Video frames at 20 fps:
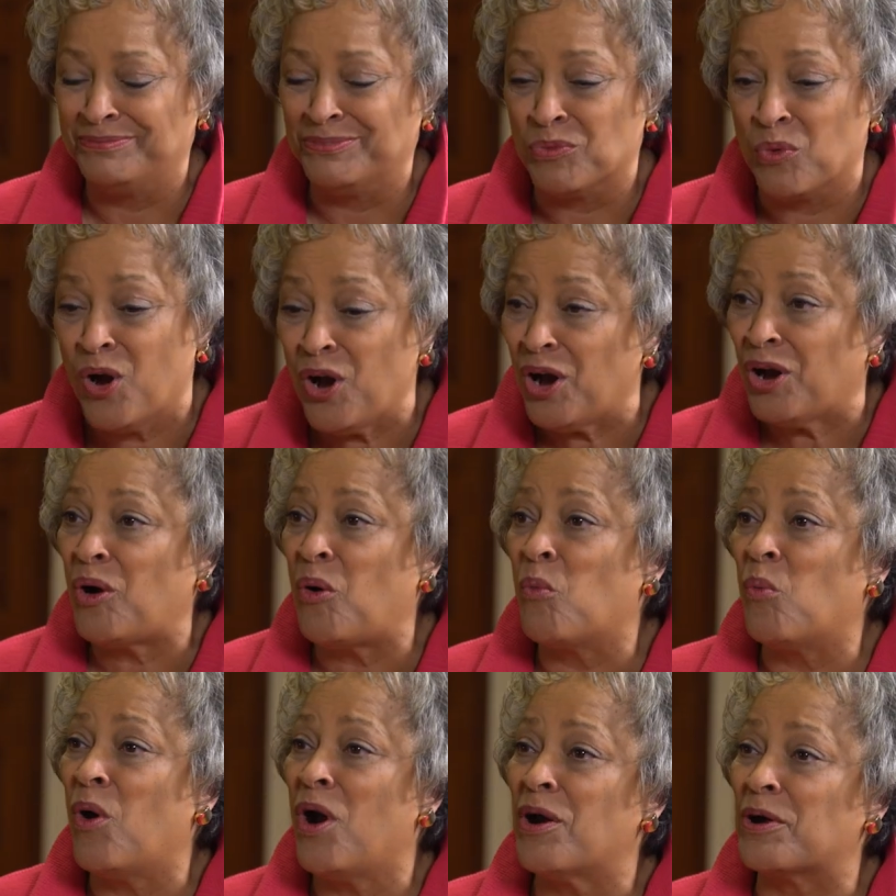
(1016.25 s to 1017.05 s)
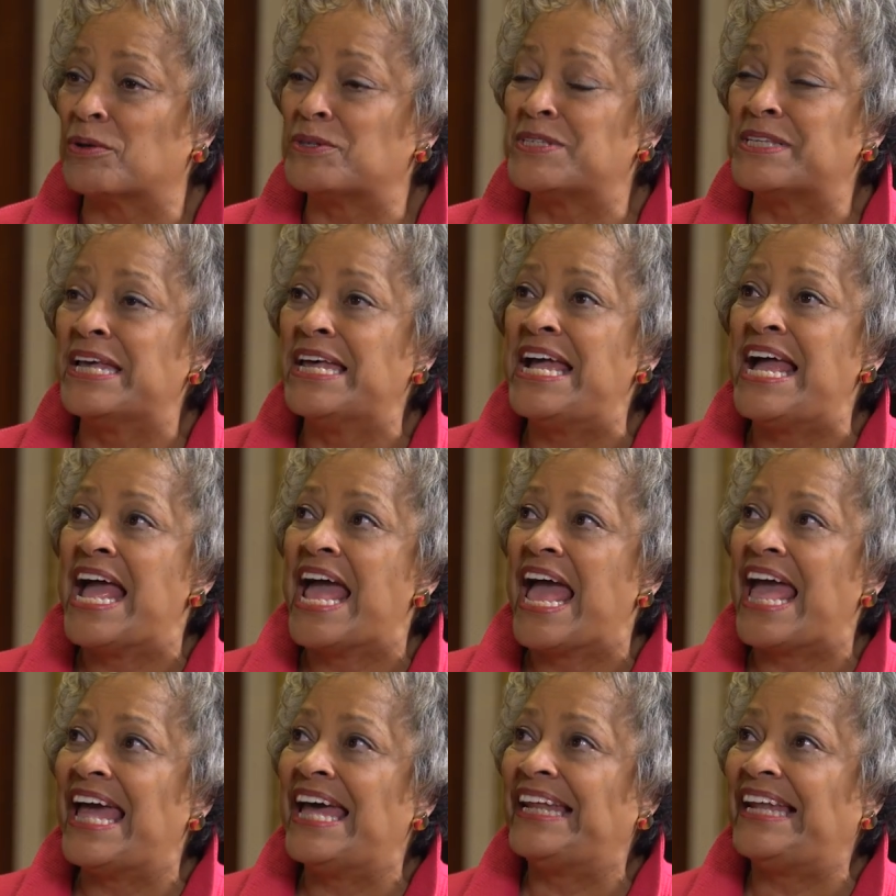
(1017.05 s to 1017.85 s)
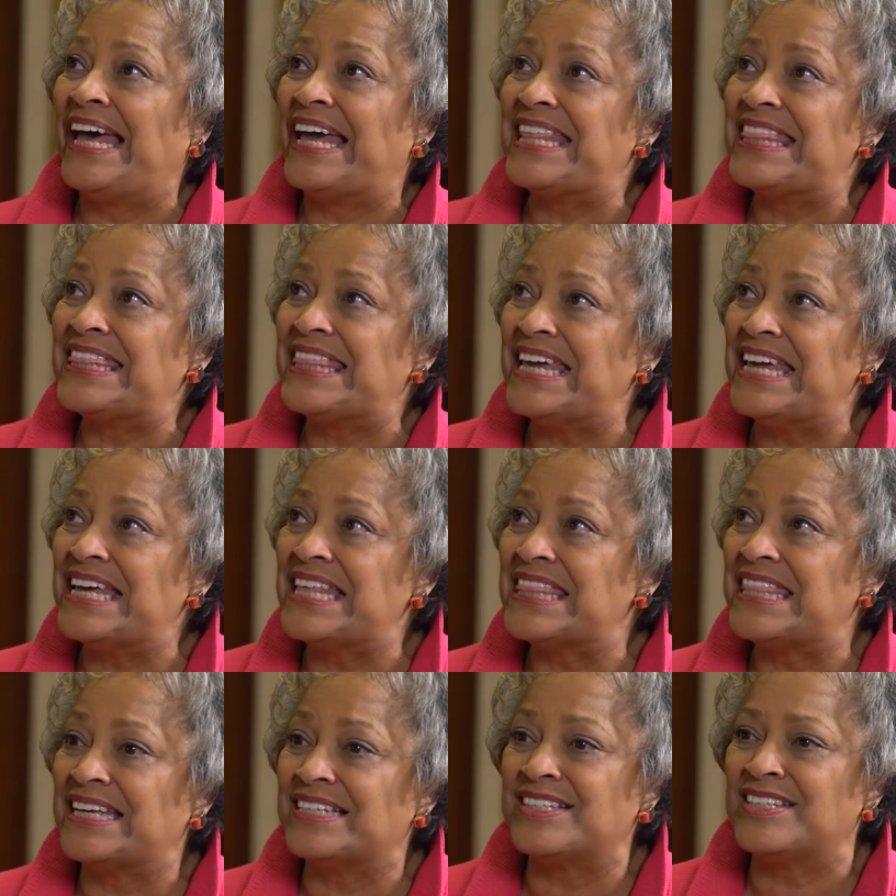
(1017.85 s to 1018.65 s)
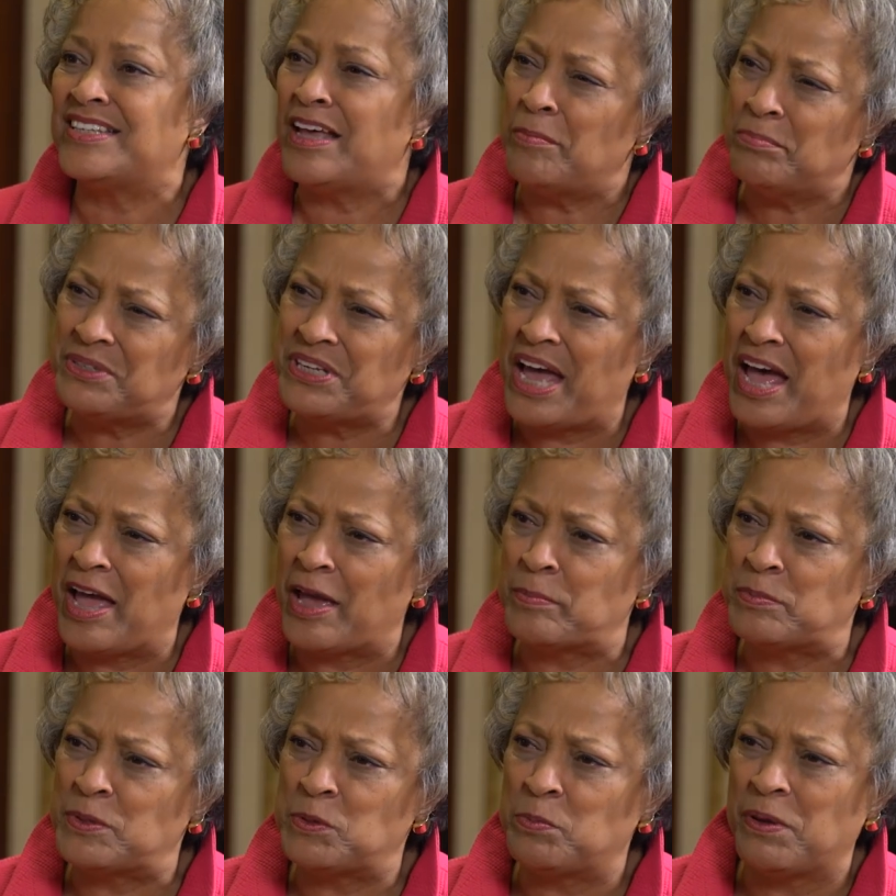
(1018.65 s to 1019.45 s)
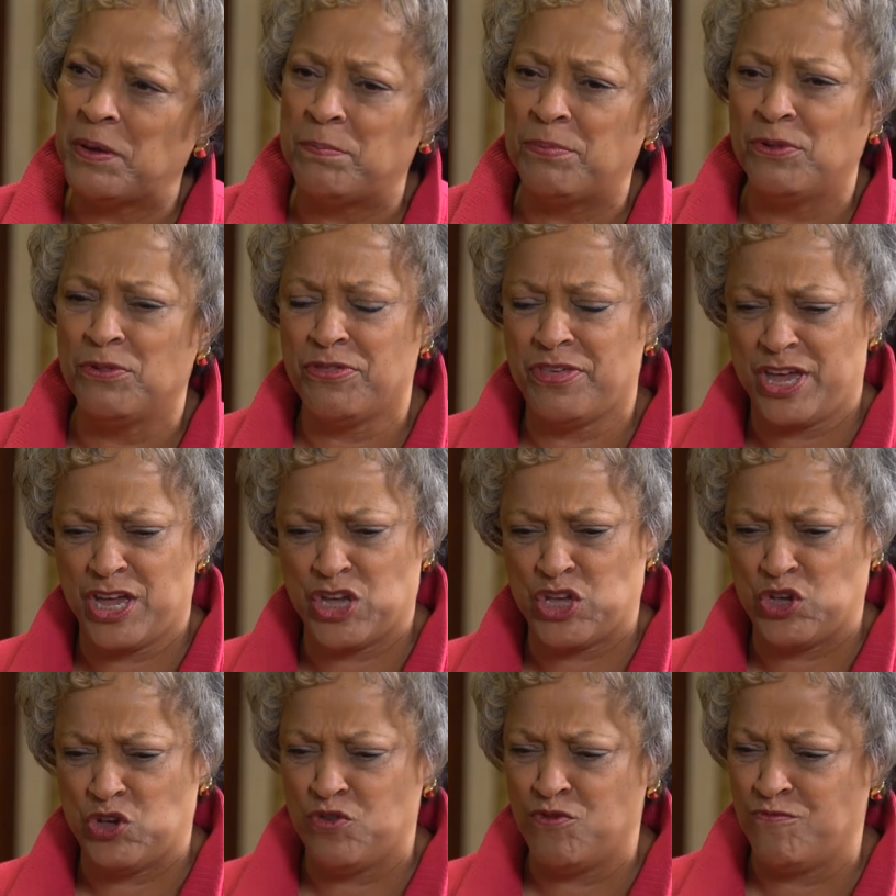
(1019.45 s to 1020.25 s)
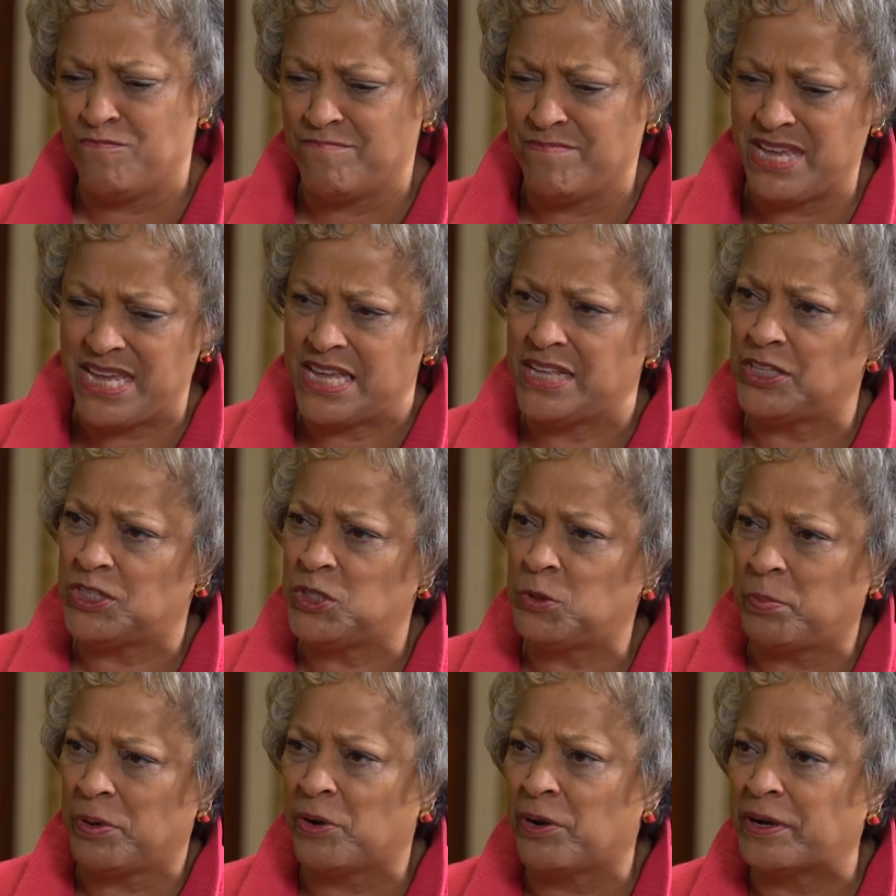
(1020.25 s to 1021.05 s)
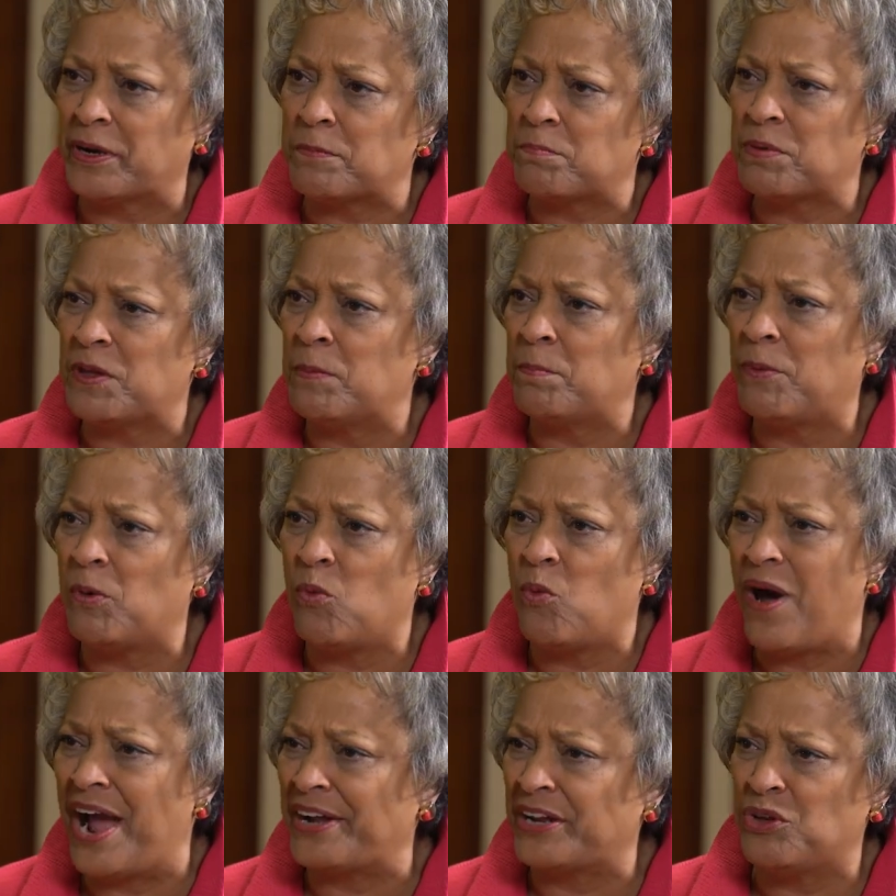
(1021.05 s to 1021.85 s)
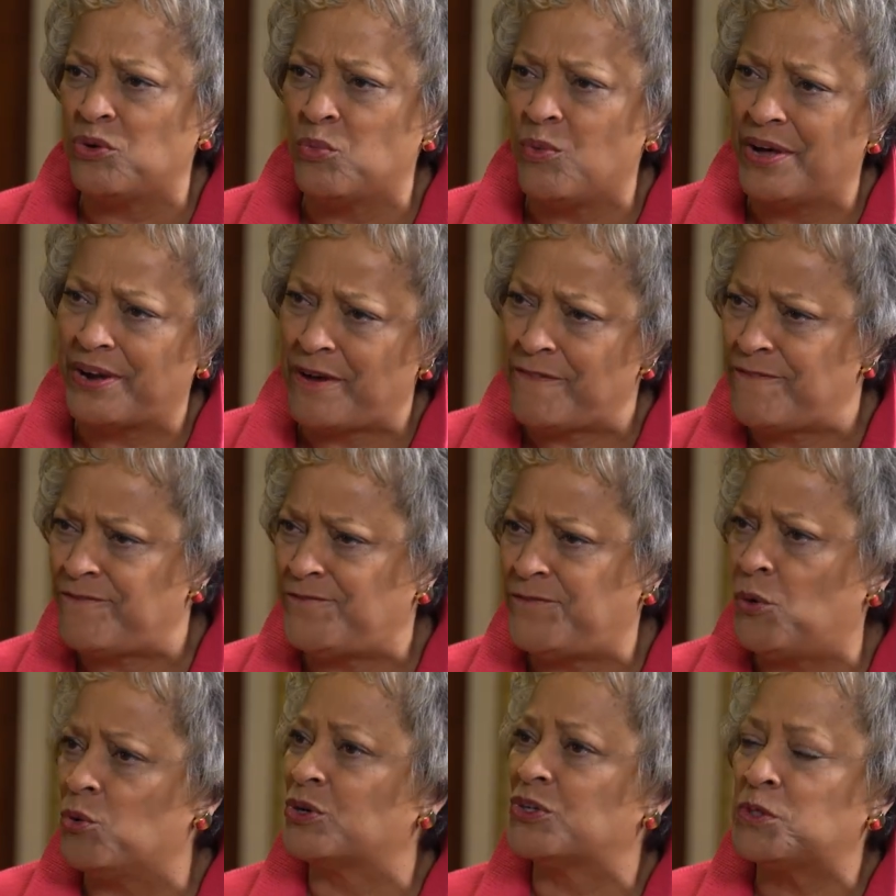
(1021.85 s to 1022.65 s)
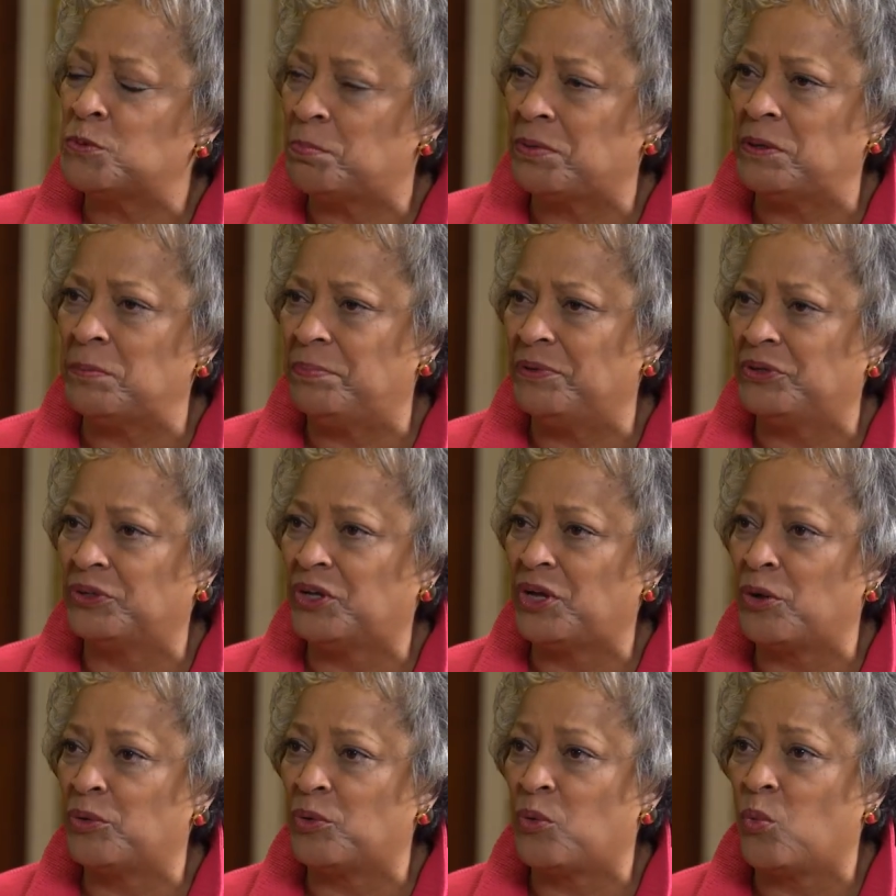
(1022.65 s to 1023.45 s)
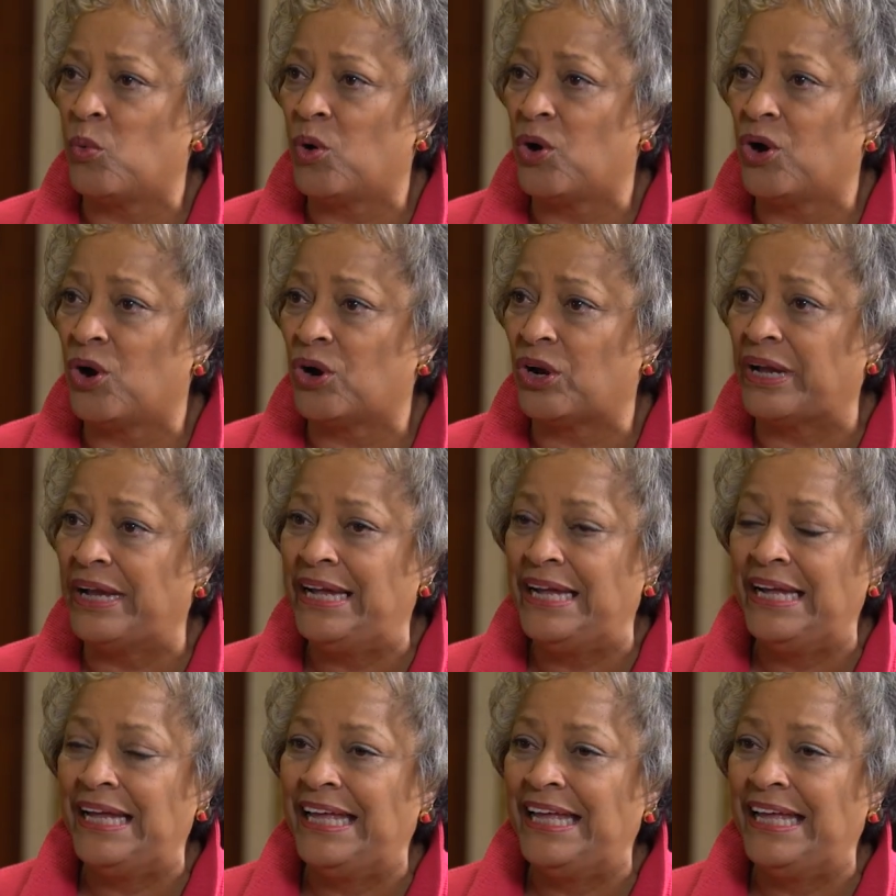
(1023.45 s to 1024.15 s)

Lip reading: Work works. And I think that sometimes people think, you mean-spirited people, why do you want to force people to go to work?